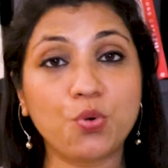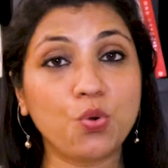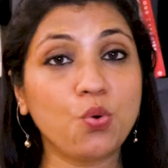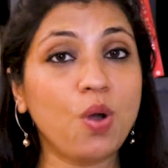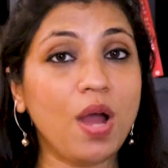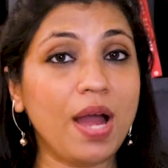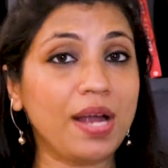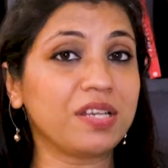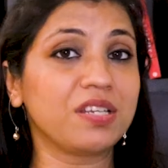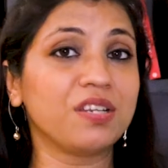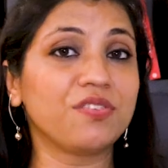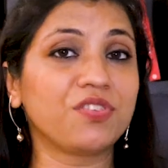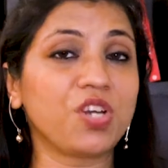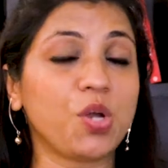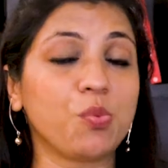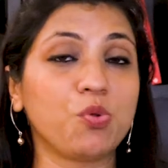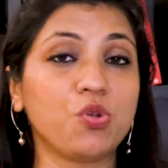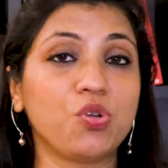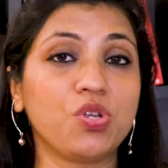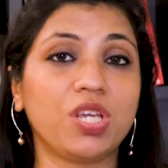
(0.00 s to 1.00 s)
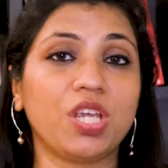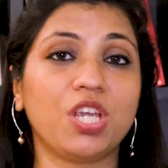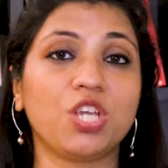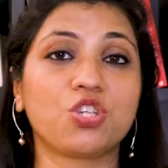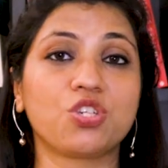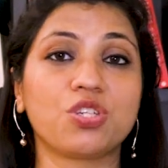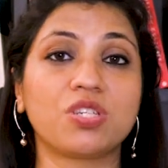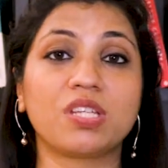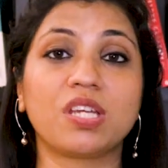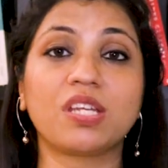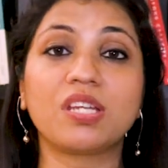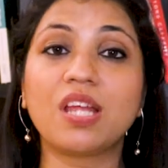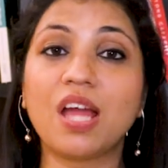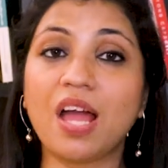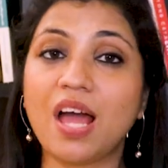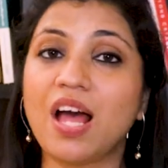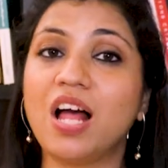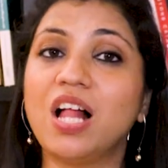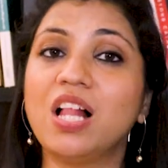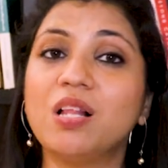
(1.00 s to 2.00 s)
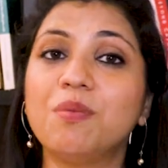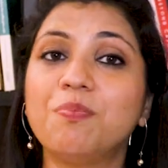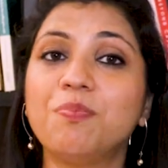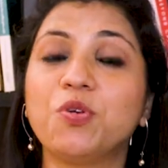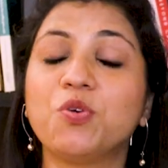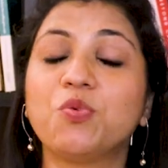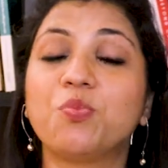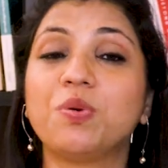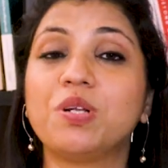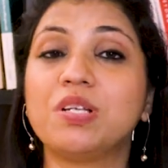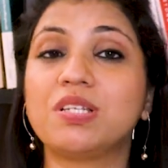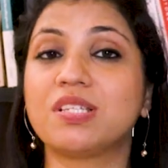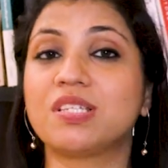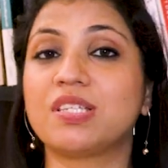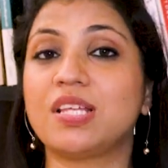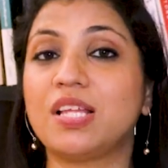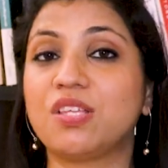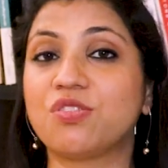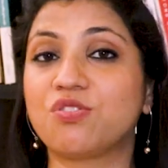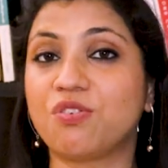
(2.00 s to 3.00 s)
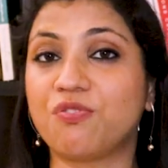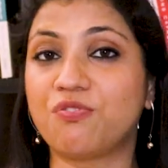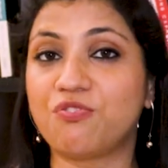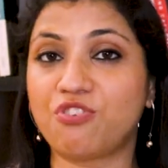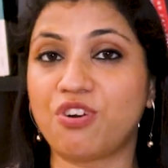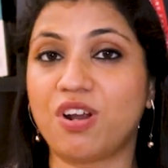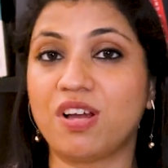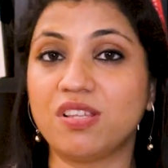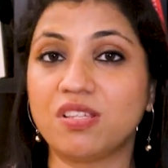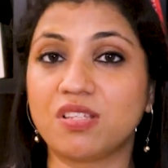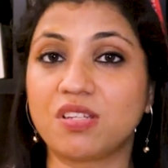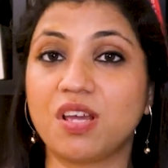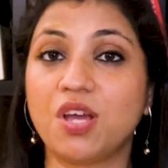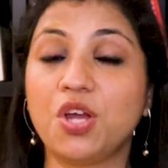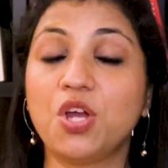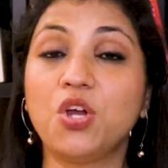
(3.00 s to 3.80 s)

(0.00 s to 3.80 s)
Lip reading: proactive communication can help you build a sense of trust,